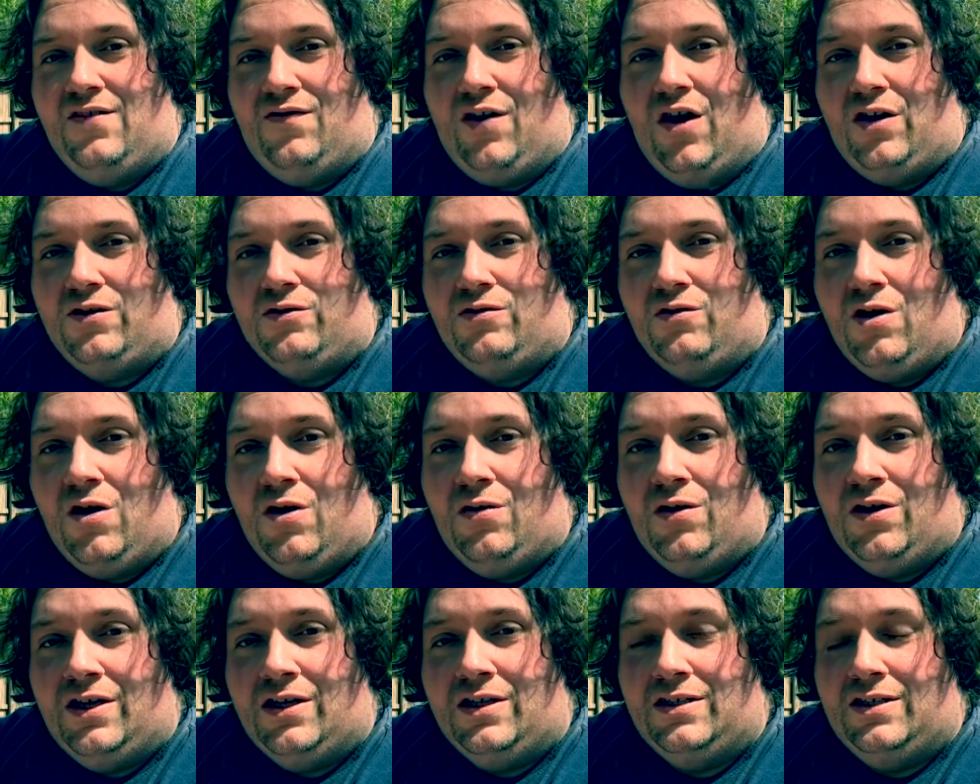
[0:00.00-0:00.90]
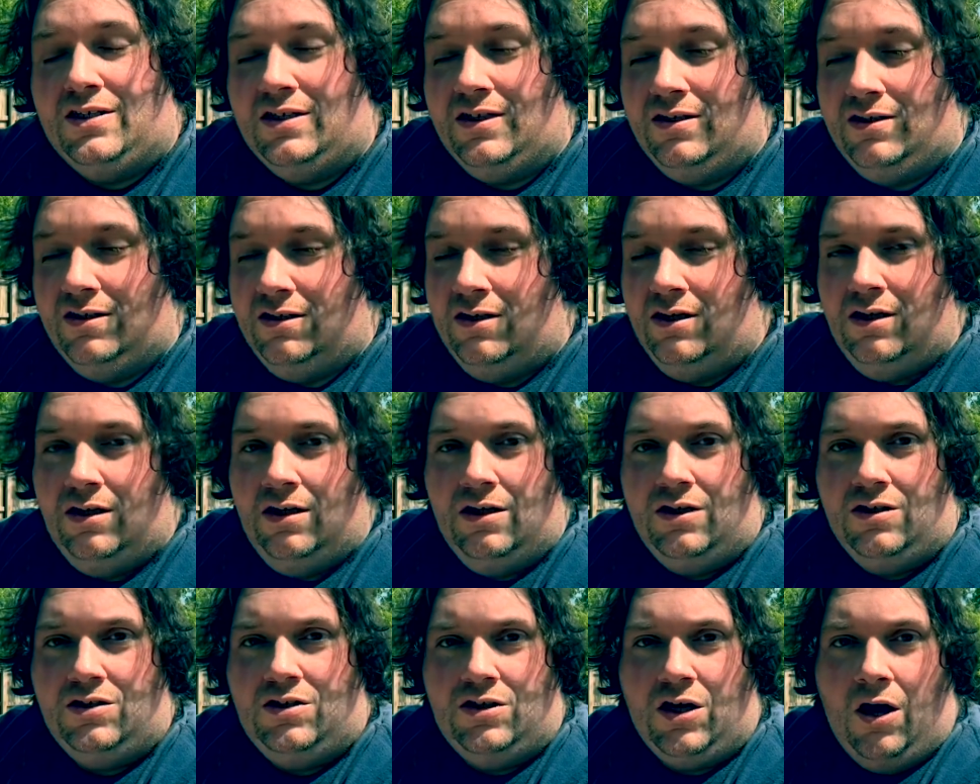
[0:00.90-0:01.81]
Von Crow, is
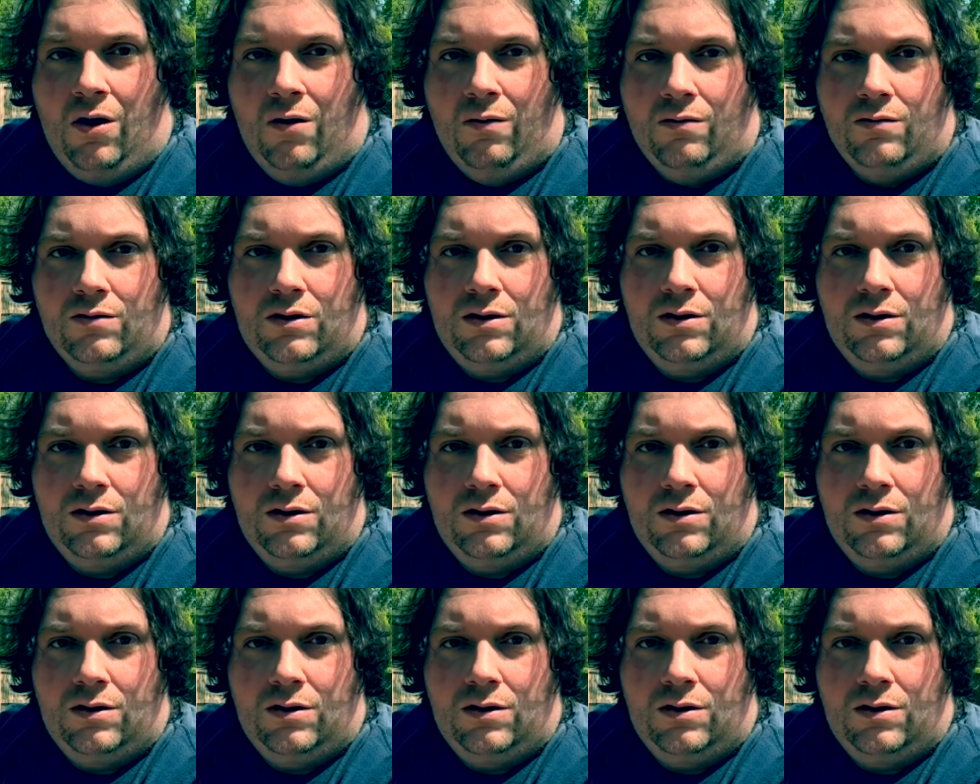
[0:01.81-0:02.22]
don't